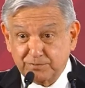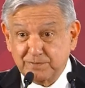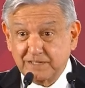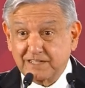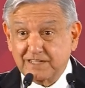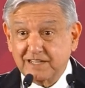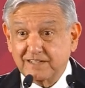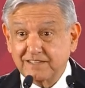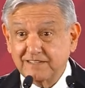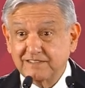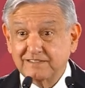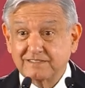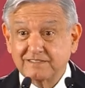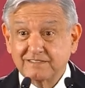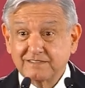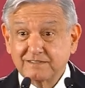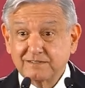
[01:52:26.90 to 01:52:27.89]
and
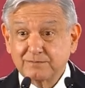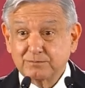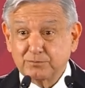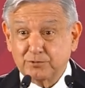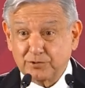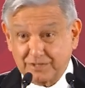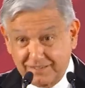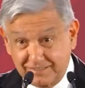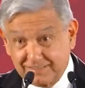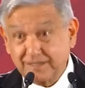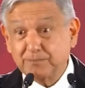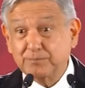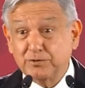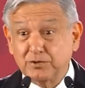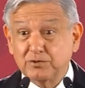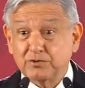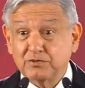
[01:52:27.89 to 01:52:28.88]
it would take me a
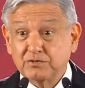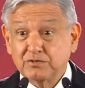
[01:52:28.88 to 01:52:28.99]
lot of